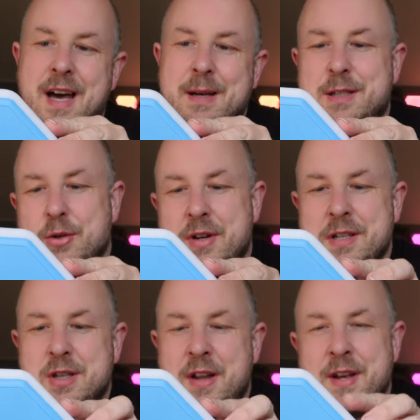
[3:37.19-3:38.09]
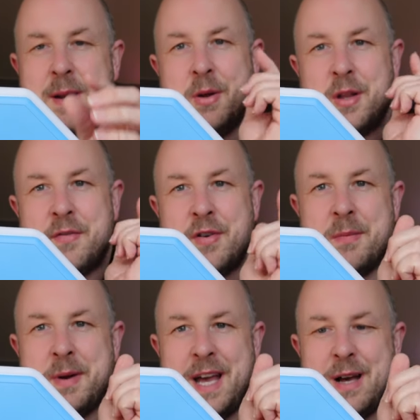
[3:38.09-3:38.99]
I'm still trying to decide if I'm going to put it on the front
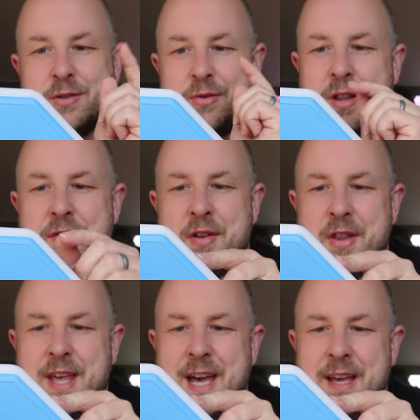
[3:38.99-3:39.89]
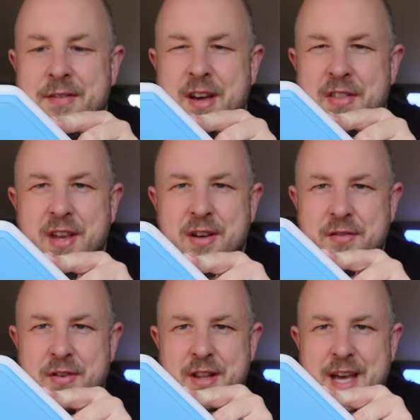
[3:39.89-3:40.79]
of my house or on the front of the cave. I think on
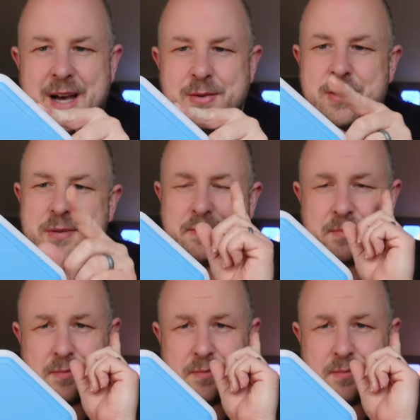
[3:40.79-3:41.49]
the front of the house,